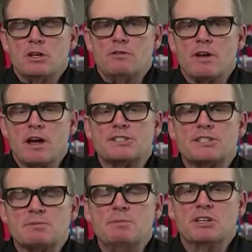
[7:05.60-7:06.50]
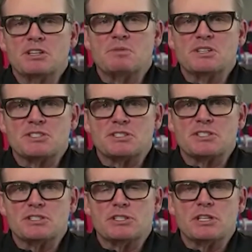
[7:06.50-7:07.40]
you've got six million
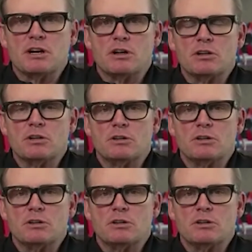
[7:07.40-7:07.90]
businesses that are